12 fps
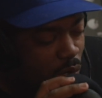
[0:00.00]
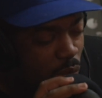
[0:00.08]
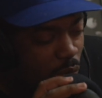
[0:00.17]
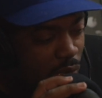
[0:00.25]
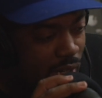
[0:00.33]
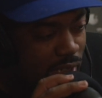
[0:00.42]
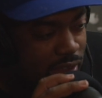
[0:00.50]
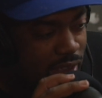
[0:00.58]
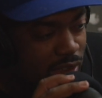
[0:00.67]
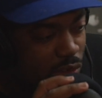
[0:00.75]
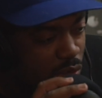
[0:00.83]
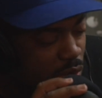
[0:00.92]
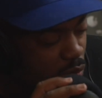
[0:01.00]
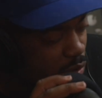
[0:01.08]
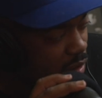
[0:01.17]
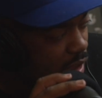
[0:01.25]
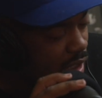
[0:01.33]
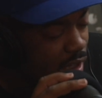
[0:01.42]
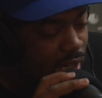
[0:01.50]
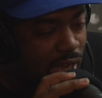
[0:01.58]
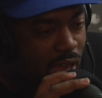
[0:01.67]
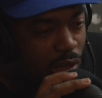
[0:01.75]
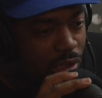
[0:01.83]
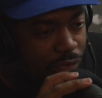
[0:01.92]
who would like to introduce
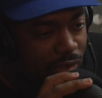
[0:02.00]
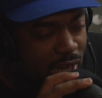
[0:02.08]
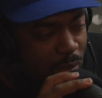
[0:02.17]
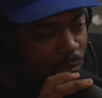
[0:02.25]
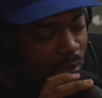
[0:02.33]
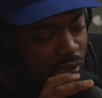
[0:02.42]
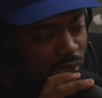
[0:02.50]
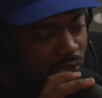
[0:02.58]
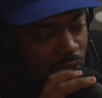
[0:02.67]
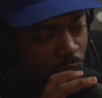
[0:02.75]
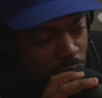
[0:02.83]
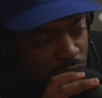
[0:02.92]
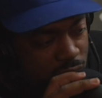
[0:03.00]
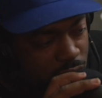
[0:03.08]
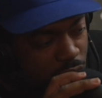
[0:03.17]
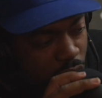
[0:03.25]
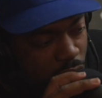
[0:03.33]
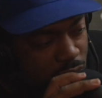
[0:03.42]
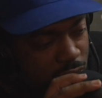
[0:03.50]
Hall of Famer Coach Charles